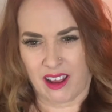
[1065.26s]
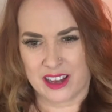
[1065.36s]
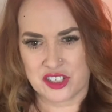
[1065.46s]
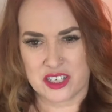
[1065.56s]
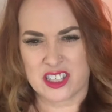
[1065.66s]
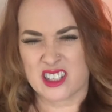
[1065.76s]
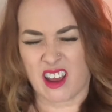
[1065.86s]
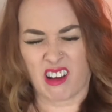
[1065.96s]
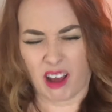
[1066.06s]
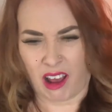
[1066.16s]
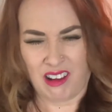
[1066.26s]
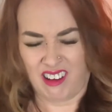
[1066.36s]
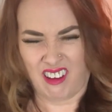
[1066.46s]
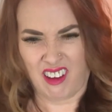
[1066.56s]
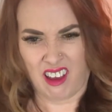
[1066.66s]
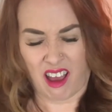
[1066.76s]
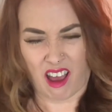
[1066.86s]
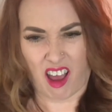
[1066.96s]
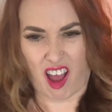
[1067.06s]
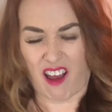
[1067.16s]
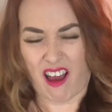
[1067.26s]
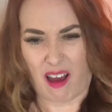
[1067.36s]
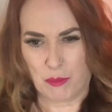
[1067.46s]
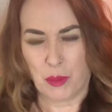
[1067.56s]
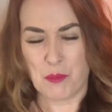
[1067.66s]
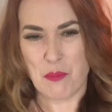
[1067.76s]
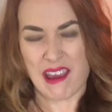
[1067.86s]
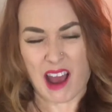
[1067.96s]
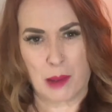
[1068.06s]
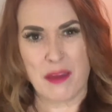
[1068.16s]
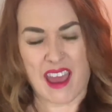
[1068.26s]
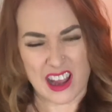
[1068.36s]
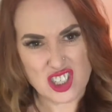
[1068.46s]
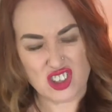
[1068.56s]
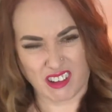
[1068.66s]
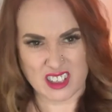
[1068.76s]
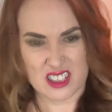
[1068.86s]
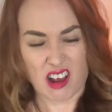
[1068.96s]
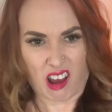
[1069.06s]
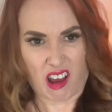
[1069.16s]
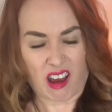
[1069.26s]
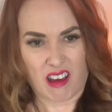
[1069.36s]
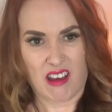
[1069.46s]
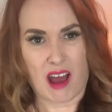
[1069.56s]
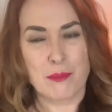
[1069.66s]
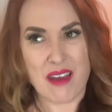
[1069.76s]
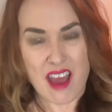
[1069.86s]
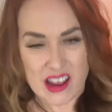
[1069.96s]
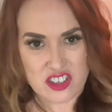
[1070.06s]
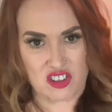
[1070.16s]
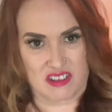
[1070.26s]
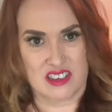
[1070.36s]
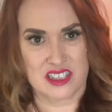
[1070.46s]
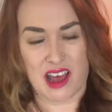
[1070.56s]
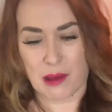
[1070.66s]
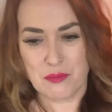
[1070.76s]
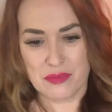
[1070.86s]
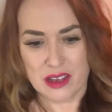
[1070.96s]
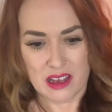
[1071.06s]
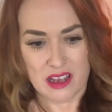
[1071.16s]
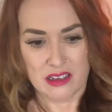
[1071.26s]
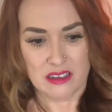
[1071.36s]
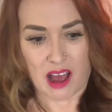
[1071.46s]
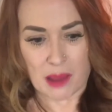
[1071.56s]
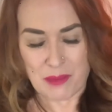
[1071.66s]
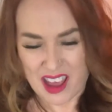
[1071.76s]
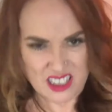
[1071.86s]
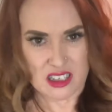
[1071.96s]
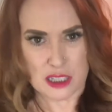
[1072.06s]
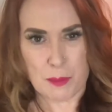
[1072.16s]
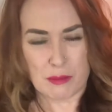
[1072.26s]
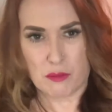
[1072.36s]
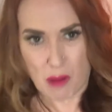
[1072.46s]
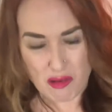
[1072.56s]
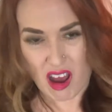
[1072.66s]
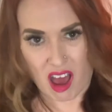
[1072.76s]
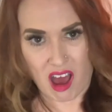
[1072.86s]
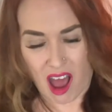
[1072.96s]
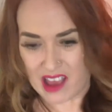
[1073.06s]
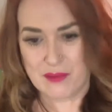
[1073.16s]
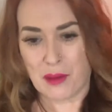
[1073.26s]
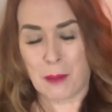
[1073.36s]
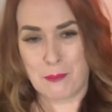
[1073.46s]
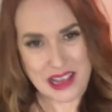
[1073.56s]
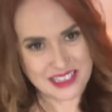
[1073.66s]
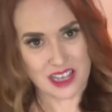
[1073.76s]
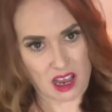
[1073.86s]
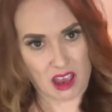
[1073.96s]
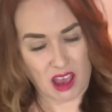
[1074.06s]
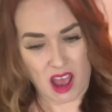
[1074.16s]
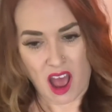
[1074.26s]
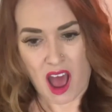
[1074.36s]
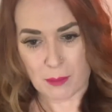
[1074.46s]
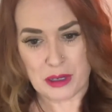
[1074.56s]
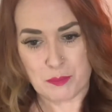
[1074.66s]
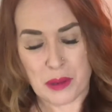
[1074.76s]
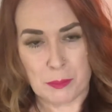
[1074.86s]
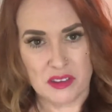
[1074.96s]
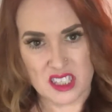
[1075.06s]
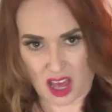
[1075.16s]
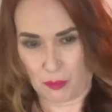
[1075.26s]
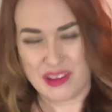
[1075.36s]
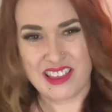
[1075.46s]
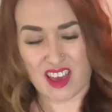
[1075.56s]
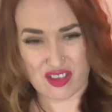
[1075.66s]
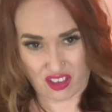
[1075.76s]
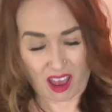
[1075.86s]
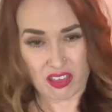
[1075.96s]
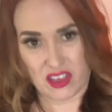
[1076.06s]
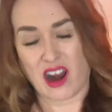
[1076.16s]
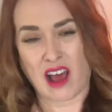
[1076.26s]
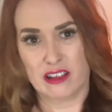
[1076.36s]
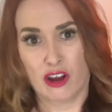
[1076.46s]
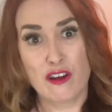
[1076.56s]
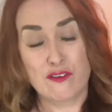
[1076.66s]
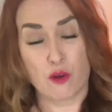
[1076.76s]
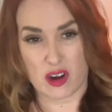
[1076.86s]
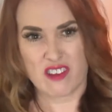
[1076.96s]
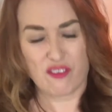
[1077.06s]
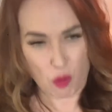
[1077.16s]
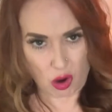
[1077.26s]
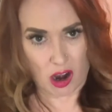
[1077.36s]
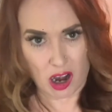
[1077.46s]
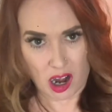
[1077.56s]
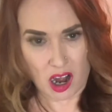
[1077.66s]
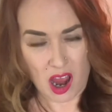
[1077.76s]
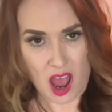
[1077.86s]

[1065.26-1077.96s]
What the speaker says: and she's just like, oh, I'm ageless. I'm ageless. I'm ageless by Ramona. I am amazing. I mean, people tell me they think that I look 44.